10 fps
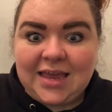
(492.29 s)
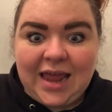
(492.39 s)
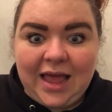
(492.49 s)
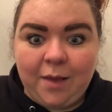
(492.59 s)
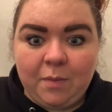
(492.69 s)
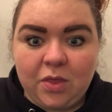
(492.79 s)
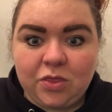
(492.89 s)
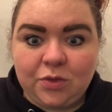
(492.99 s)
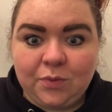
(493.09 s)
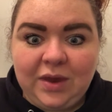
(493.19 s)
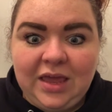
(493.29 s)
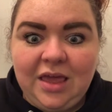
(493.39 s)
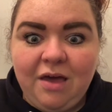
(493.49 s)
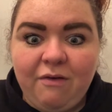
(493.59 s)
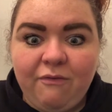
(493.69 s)
and I'm
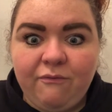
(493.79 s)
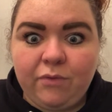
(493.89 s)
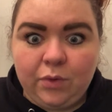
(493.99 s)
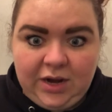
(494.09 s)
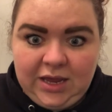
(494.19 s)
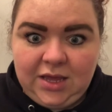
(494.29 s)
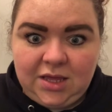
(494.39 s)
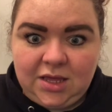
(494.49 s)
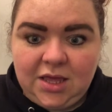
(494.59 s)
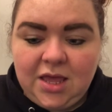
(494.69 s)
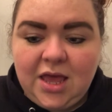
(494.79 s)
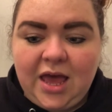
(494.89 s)
340.